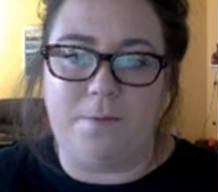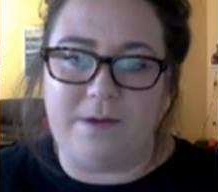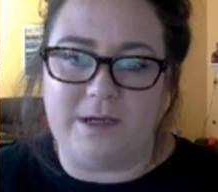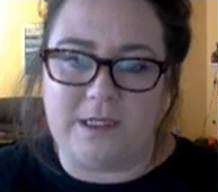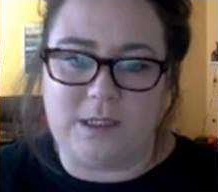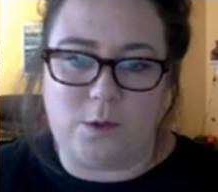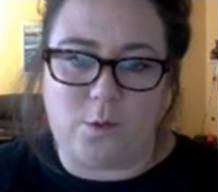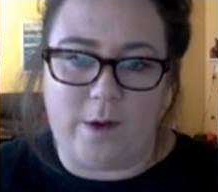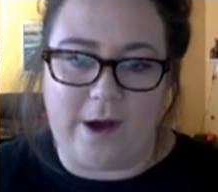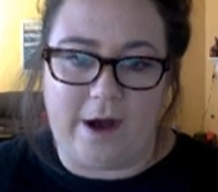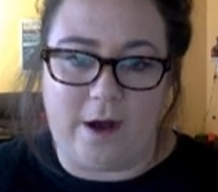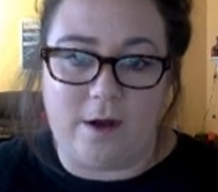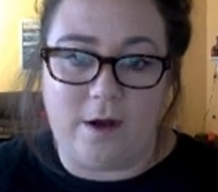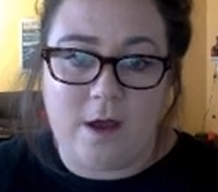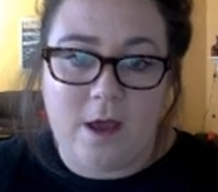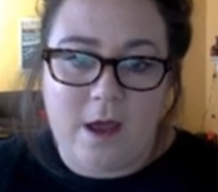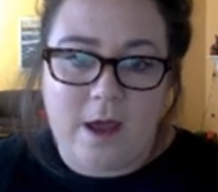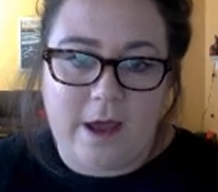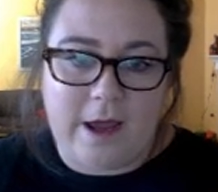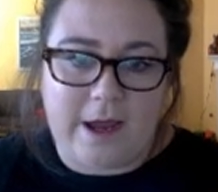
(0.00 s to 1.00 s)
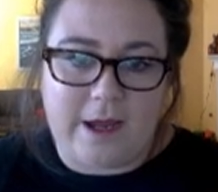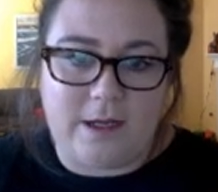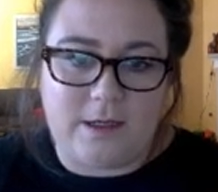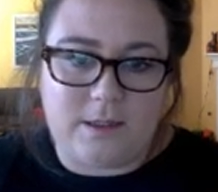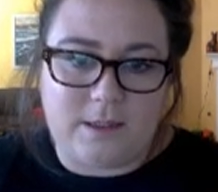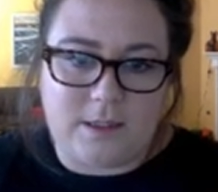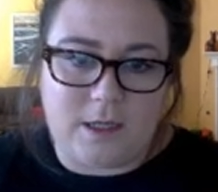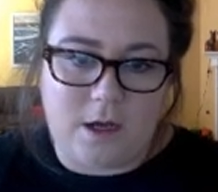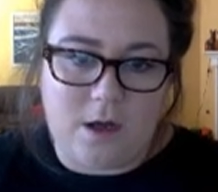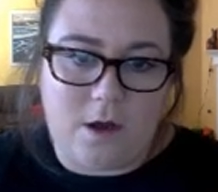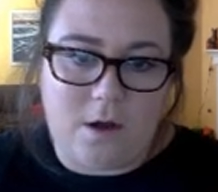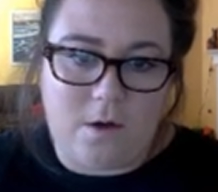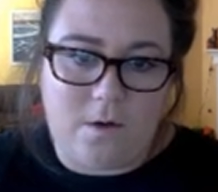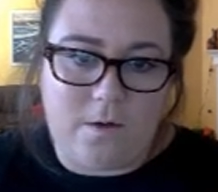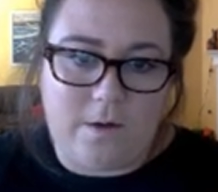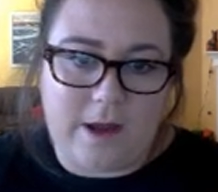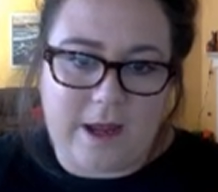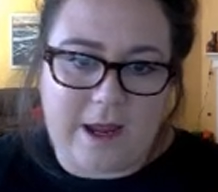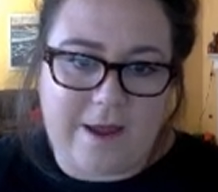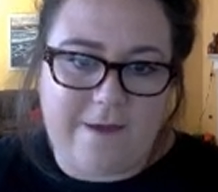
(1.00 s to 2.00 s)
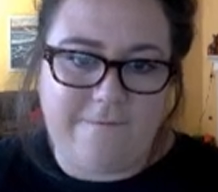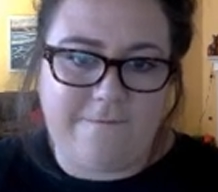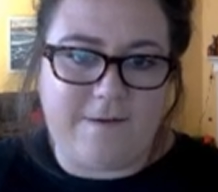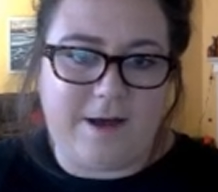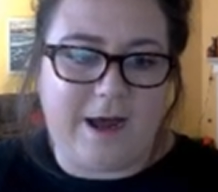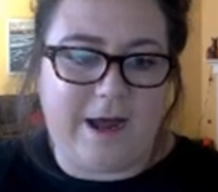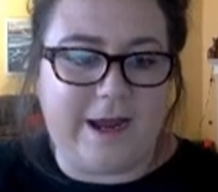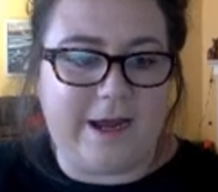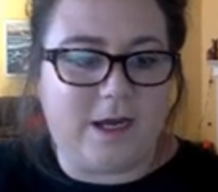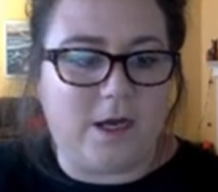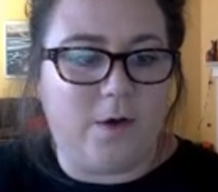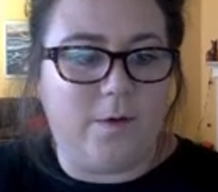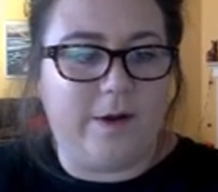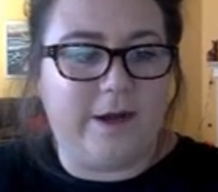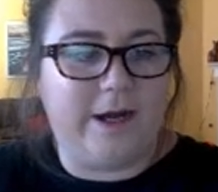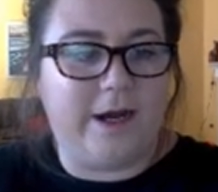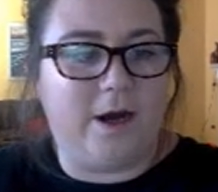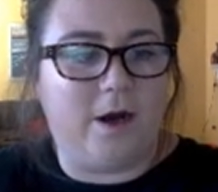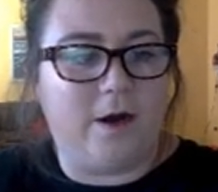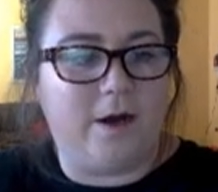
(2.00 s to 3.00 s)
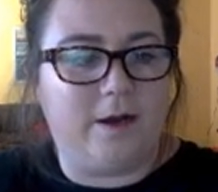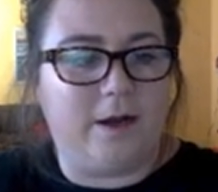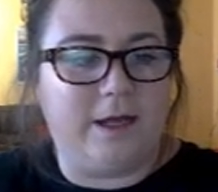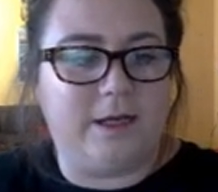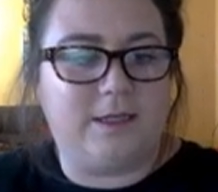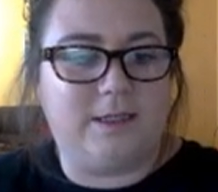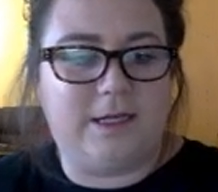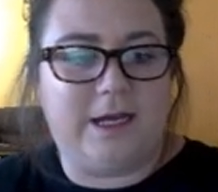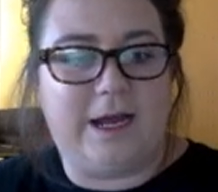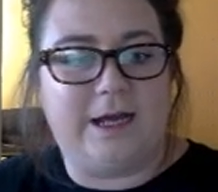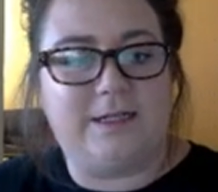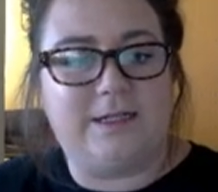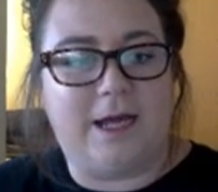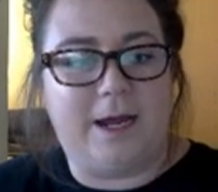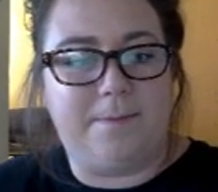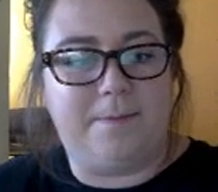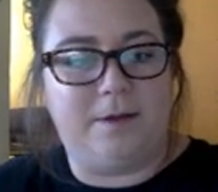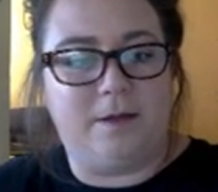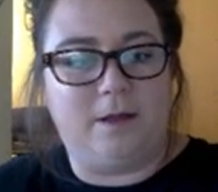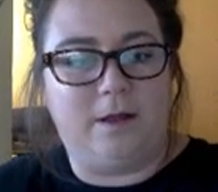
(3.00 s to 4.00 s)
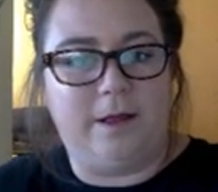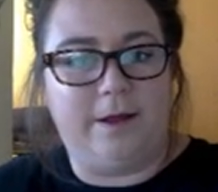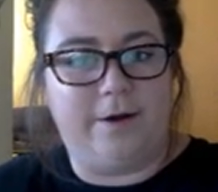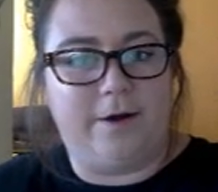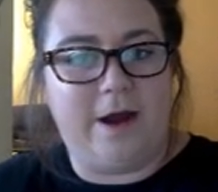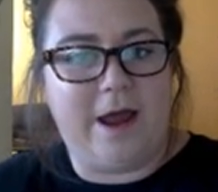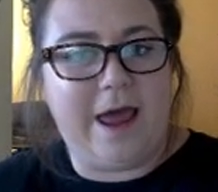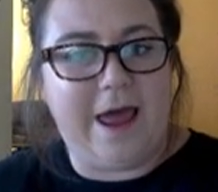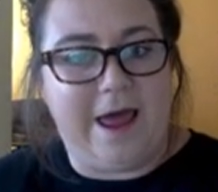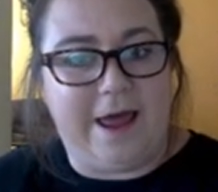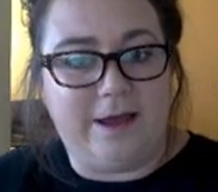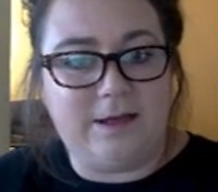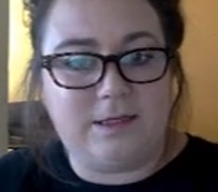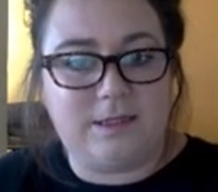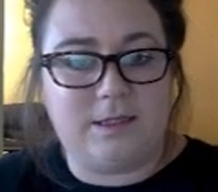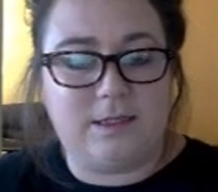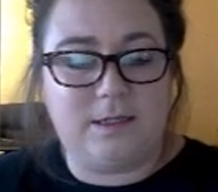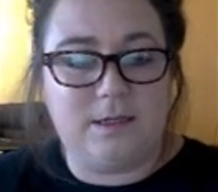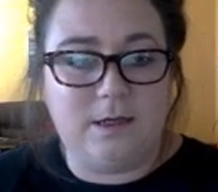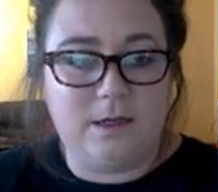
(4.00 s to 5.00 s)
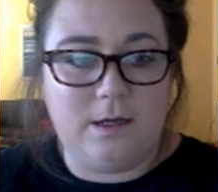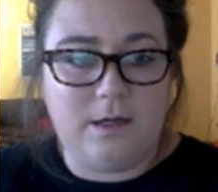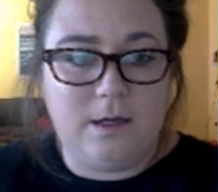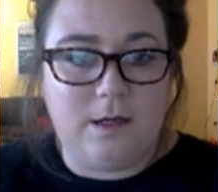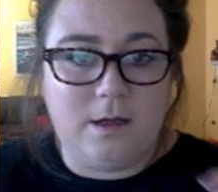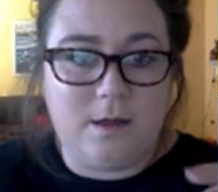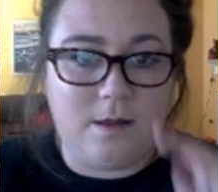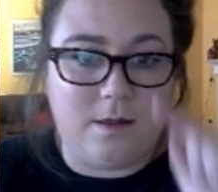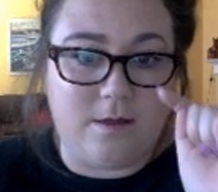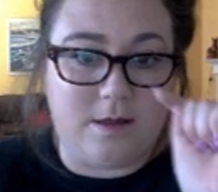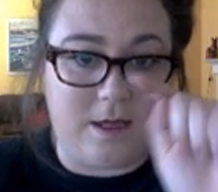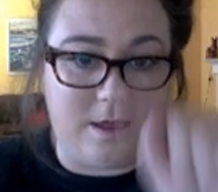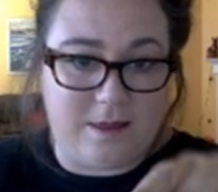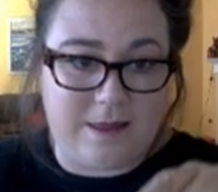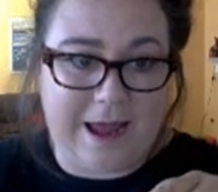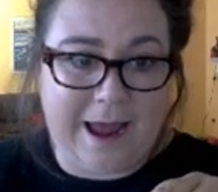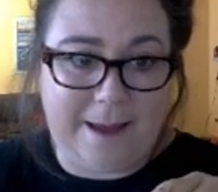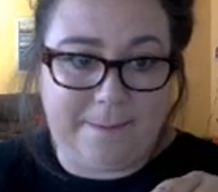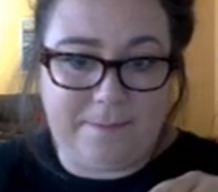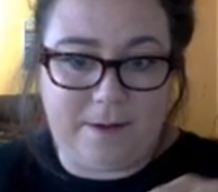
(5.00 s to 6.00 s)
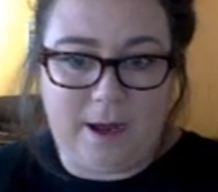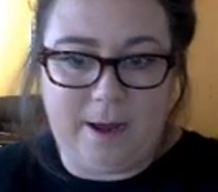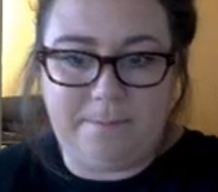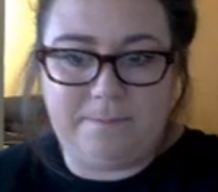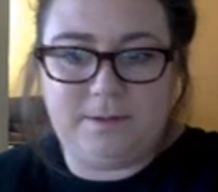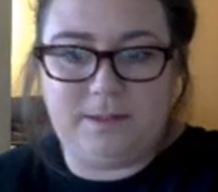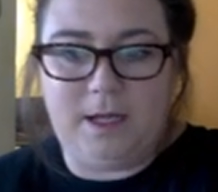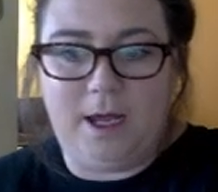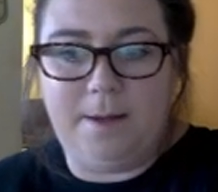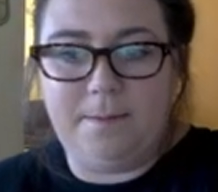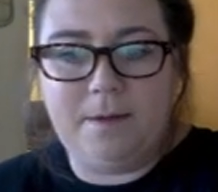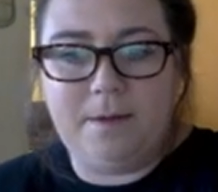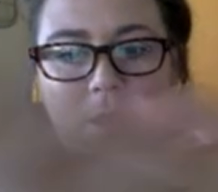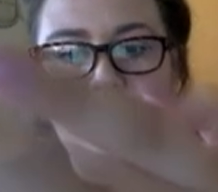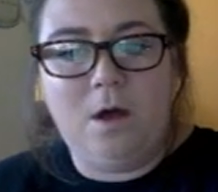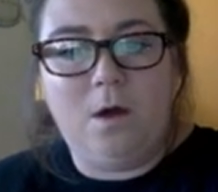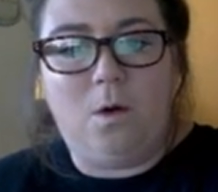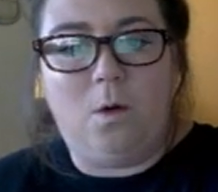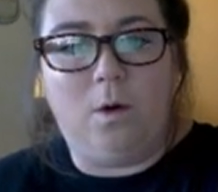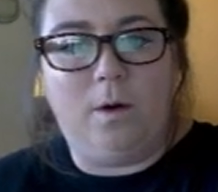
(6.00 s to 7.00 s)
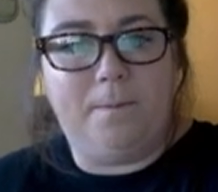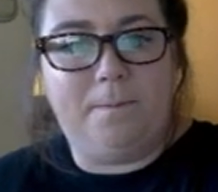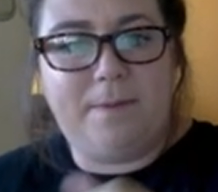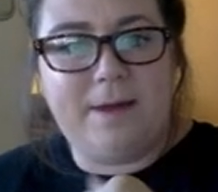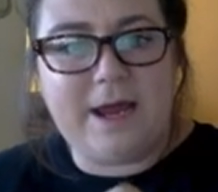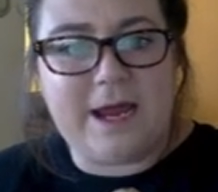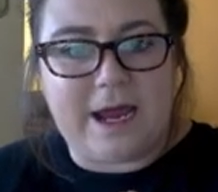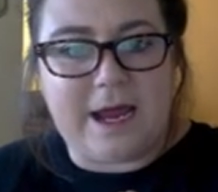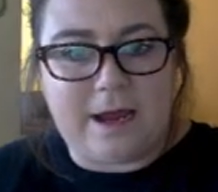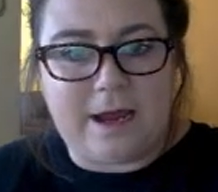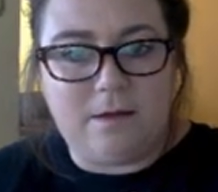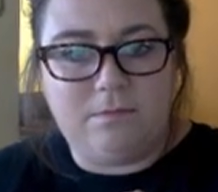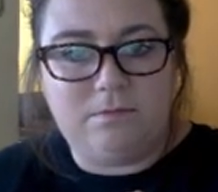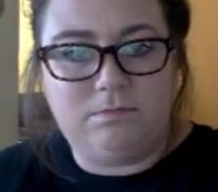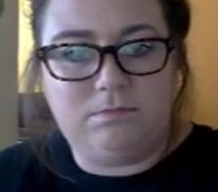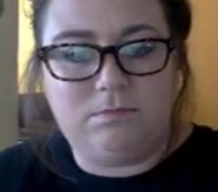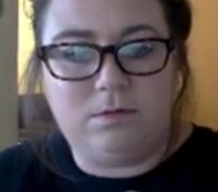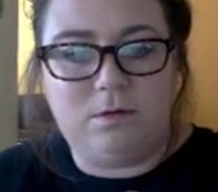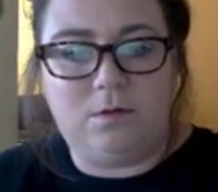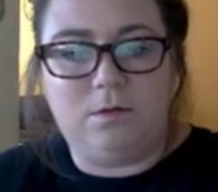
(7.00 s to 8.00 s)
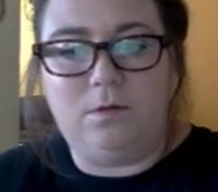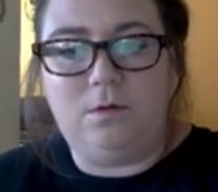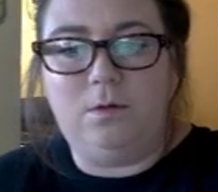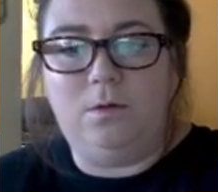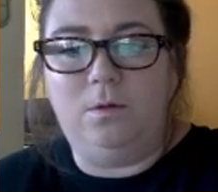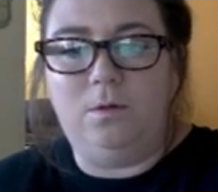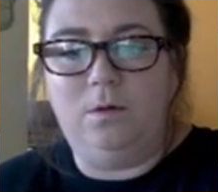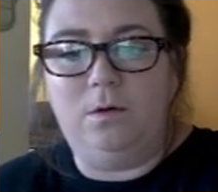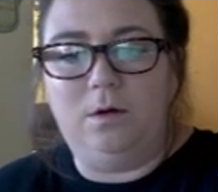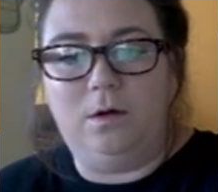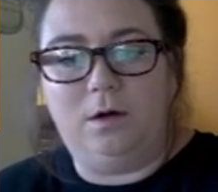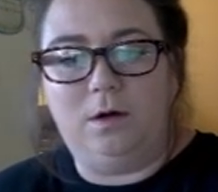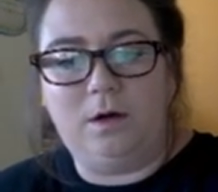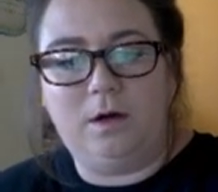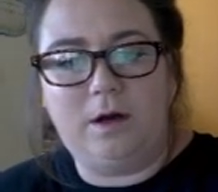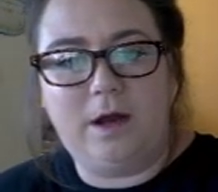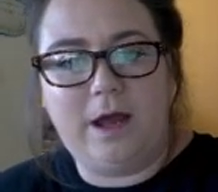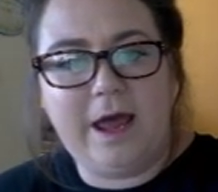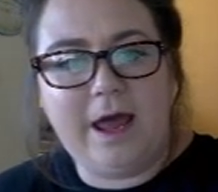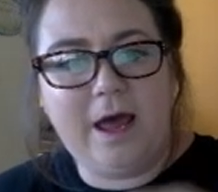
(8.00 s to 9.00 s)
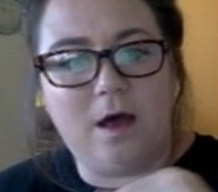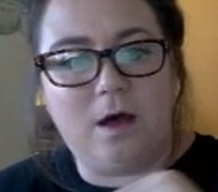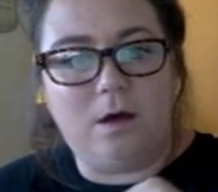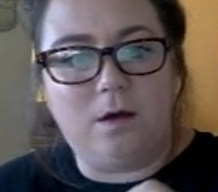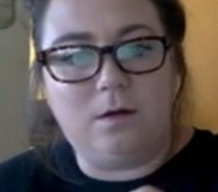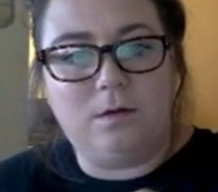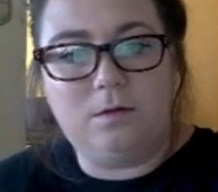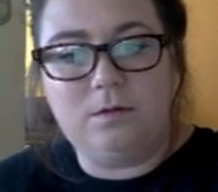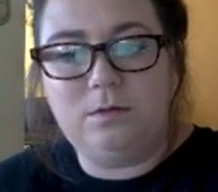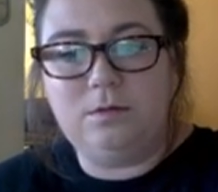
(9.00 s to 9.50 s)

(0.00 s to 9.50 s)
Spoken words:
Be Squared. And so if I go in here and let's say I type in the letter S, then that pops up, or P, or L,